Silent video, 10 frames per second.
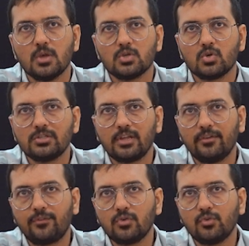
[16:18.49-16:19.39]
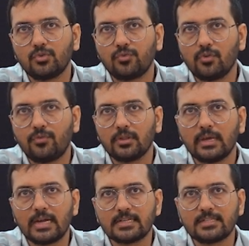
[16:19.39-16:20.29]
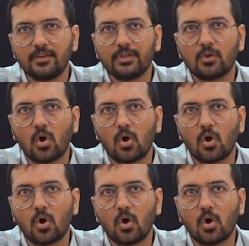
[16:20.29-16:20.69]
So it is therefore useful for the RCA with